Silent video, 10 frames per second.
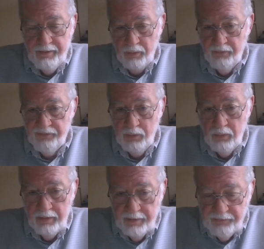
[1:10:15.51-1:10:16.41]
There is
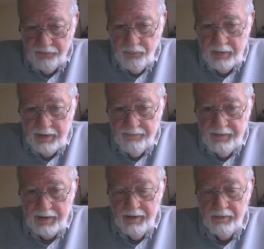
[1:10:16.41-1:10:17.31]
a religious way
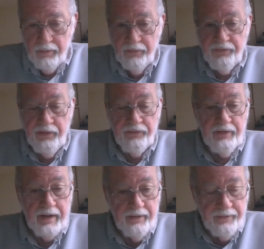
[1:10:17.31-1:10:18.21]
of thinking, there is a
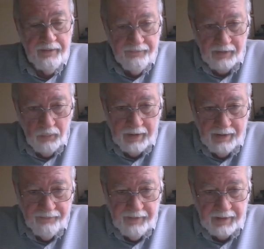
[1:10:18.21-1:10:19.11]
scientific
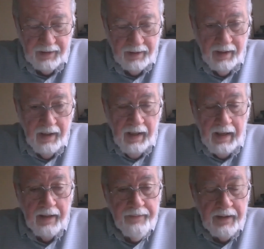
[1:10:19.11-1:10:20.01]
way of thinking,
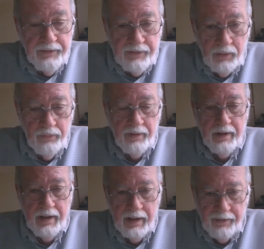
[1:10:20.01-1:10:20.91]
and they don't
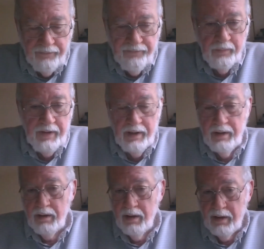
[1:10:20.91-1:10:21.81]
have to
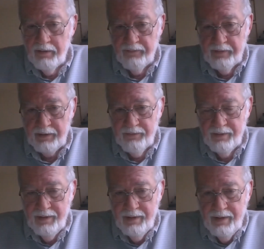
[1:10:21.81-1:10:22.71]
be in
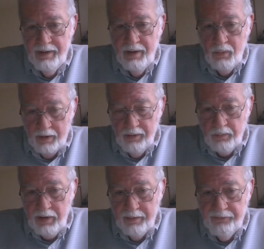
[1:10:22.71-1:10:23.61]
conflict. One
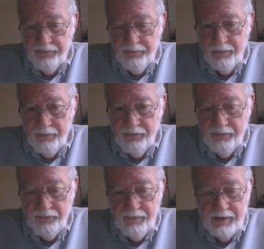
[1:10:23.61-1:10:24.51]
of the problems, of
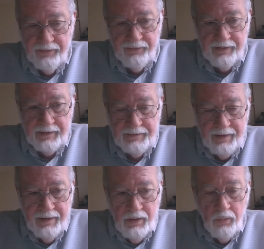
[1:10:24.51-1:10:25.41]
course, is
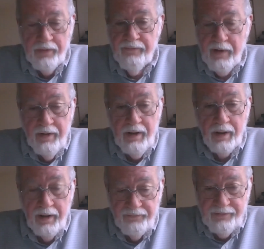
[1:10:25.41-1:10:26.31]
that we
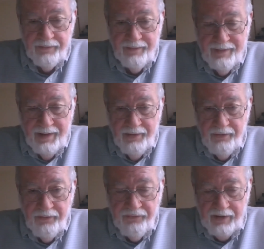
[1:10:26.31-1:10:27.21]
very often
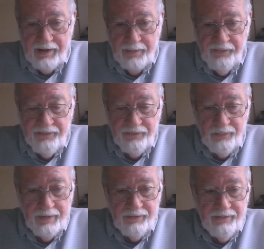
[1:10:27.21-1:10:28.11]
set up a
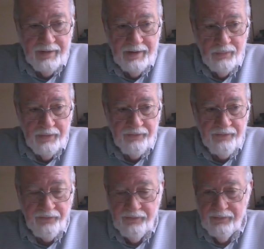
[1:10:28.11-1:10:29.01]
situation in
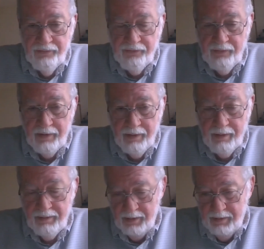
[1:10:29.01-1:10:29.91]
which the students
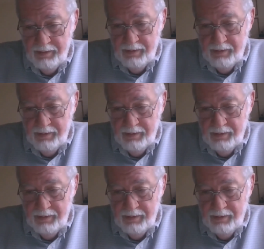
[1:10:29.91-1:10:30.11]
are